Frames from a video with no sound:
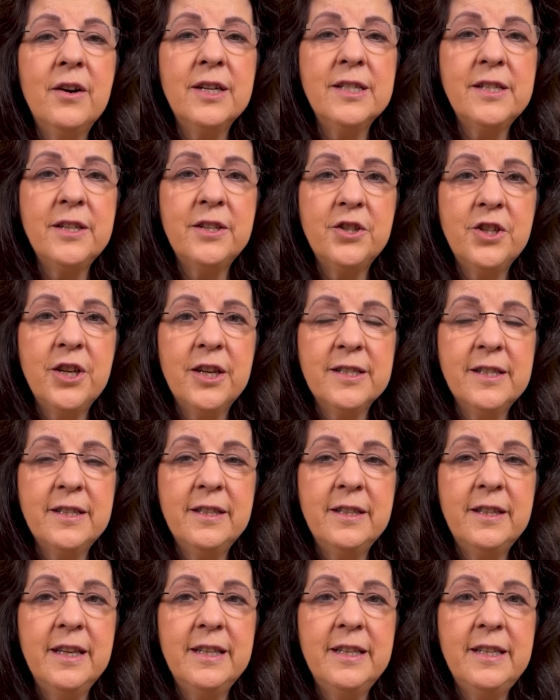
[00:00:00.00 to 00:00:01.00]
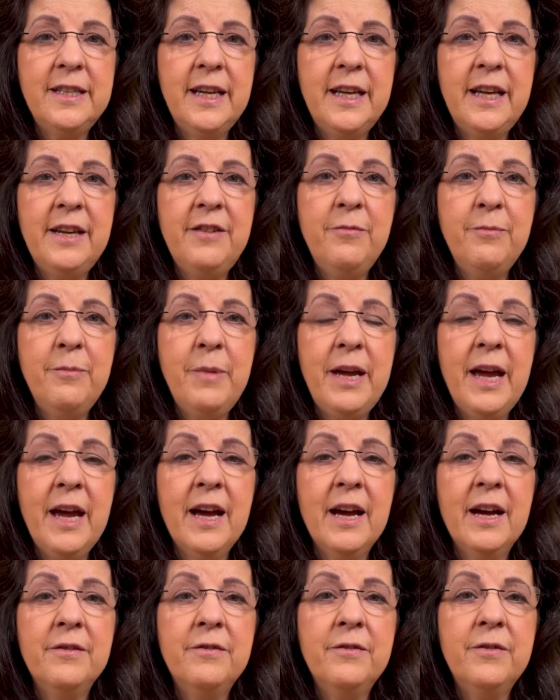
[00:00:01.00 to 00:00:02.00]
I suggested that Dave may
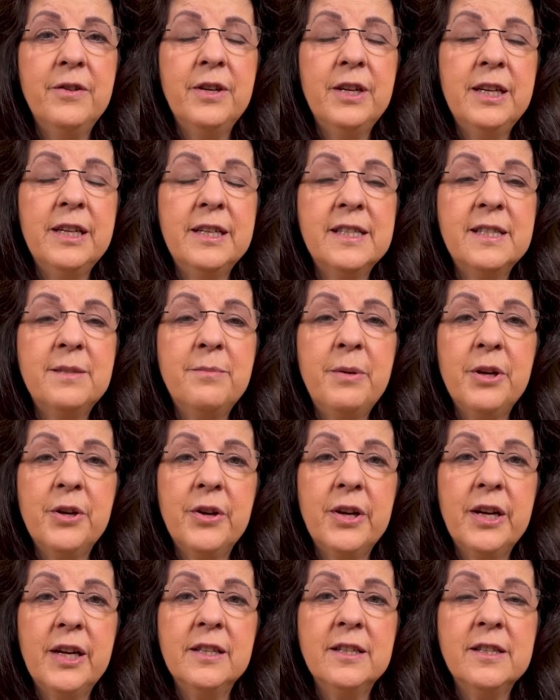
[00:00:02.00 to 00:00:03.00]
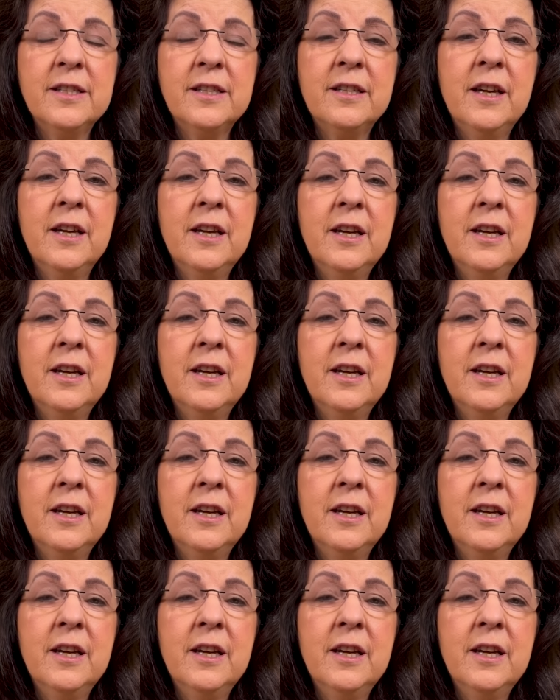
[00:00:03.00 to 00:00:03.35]
have experienced